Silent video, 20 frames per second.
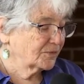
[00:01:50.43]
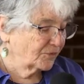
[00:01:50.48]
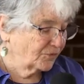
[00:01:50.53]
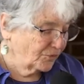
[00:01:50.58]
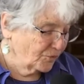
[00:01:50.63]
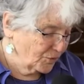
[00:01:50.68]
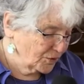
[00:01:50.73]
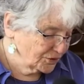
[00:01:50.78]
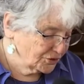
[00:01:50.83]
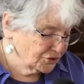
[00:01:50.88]

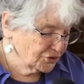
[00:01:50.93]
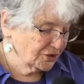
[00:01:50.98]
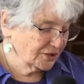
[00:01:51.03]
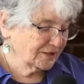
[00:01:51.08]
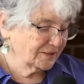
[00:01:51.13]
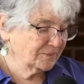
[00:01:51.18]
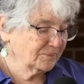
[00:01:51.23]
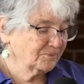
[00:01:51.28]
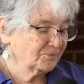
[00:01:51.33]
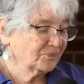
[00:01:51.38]

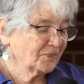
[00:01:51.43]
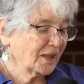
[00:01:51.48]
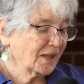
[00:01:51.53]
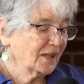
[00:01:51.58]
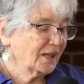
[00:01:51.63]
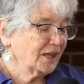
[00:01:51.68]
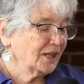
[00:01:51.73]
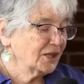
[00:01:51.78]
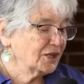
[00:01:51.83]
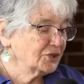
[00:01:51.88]
fortunate.
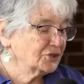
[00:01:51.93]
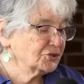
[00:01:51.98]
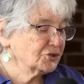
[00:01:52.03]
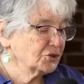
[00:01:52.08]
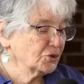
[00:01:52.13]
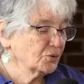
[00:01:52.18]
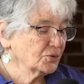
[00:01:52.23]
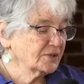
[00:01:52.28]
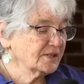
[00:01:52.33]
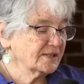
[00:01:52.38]
He
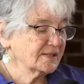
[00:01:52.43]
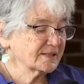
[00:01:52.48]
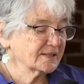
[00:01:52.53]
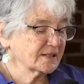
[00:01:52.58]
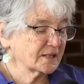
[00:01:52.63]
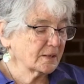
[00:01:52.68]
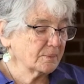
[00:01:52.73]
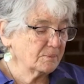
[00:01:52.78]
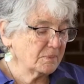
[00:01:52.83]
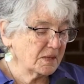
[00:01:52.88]
shows his
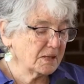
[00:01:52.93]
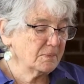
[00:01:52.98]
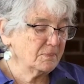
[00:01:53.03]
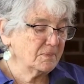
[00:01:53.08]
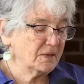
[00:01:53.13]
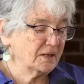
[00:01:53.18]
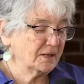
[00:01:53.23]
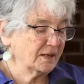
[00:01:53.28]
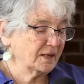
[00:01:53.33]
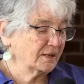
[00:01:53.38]

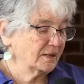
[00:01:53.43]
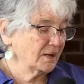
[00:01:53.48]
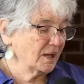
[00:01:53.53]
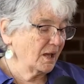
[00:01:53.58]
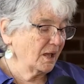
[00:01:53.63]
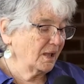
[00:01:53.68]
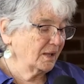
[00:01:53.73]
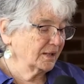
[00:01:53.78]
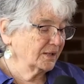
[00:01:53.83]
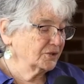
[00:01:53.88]
commitment and
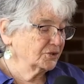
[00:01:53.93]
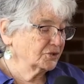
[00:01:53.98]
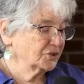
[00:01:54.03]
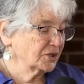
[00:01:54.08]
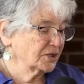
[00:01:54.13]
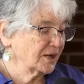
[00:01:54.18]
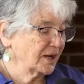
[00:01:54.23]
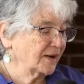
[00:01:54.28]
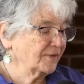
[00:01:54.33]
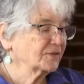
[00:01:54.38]

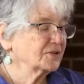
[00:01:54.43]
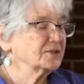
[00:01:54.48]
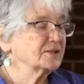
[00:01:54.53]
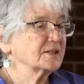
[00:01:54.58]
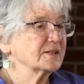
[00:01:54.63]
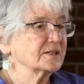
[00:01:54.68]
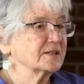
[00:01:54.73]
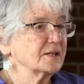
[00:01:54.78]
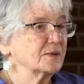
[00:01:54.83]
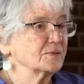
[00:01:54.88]
knowledge ever
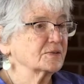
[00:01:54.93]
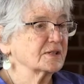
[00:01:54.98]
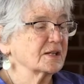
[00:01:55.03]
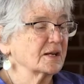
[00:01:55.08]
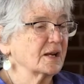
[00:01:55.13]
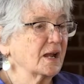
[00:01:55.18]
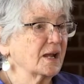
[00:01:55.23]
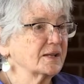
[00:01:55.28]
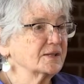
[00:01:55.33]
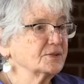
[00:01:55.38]
since he was
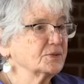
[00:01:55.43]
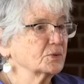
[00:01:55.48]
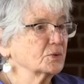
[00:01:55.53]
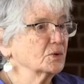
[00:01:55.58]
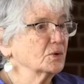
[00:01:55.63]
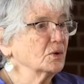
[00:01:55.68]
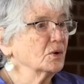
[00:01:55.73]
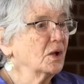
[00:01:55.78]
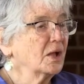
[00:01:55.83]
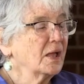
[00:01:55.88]
in high
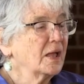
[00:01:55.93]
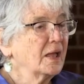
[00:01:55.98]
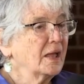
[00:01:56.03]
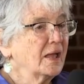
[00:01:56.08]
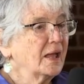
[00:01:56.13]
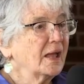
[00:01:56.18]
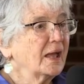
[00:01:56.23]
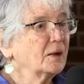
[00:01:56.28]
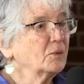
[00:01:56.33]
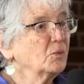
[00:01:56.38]
school.
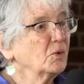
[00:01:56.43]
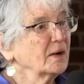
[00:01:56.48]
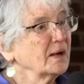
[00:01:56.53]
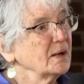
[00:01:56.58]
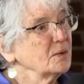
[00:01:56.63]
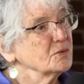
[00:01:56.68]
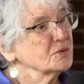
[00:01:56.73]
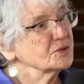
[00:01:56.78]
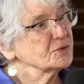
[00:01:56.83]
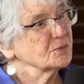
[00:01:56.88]
And when
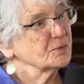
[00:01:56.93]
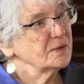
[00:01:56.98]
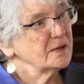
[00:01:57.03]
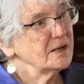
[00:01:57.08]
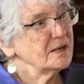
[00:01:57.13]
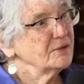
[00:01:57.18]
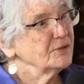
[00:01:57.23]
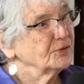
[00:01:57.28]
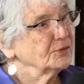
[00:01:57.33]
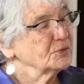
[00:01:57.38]
I was
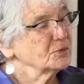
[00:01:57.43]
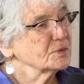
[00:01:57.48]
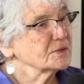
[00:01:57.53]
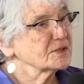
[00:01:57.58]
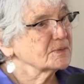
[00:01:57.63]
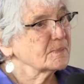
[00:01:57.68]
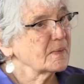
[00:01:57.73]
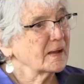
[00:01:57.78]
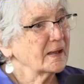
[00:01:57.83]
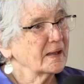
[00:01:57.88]
reading through
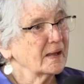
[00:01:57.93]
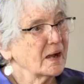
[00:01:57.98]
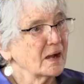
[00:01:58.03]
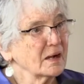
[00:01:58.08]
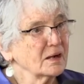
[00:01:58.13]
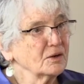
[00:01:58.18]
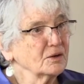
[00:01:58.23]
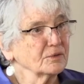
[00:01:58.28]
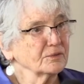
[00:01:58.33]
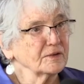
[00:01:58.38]
his
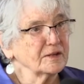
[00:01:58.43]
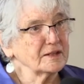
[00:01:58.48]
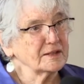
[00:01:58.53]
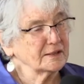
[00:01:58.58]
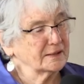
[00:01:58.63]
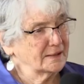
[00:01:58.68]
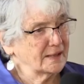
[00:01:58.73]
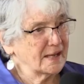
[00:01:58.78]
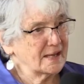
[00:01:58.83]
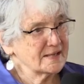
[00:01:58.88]
biography
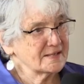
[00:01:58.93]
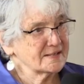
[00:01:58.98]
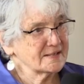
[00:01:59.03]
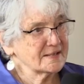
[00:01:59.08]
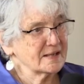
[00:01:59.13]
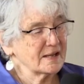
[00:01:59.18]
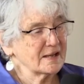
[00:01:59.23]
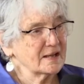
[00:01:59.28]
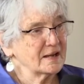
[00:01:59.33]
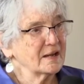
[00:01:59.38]
last
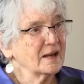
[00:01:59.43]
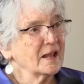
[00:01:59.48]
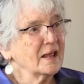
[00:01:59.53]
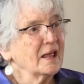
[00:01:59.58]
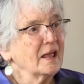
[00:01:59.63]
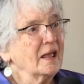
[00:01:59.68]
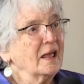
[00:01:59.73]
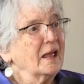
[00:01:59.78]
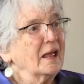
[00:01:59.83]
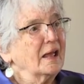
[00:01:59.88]
night,
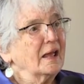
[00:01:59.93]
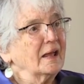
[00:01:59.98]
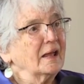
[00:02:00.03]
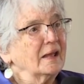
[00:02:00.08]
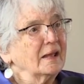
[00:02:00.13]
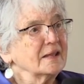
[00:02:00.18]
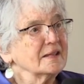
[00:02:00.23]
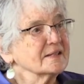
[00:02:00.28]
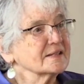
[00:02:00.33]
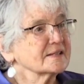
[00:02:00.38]

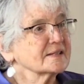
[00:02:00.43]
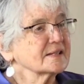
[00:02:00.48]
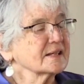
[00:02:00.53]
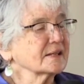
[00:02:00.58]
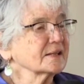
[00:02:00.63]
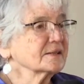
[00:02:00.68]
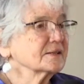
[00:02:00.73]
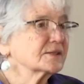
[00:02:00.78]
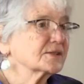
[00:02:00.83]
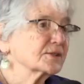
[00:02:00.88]
he's
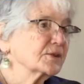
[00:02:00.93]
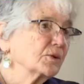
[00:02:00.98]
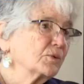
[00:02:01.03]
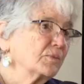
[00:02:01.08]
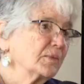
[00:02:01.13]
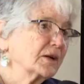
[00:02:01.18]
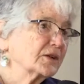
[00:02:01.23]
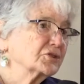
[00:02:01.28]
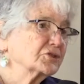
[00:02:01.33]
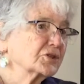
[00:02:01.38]
done so
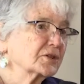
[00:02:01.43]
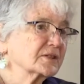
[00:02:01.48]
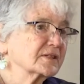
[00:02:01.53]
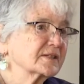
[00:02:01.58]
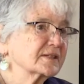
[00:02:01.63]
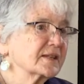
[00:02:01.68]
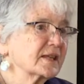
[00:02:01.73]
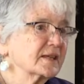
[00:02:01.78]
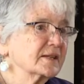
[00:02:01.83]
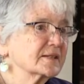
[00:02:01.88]
much as
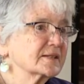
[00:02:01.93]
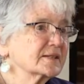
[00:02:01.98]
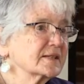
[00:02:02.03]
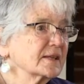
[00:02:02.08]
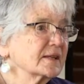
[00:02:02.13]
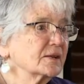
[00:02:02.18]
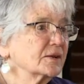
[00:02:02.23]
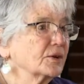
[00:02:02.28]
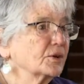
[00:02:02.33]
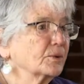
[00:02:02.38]
state
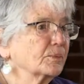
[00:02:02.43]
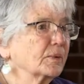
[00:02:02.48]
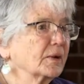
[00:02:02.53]
senator,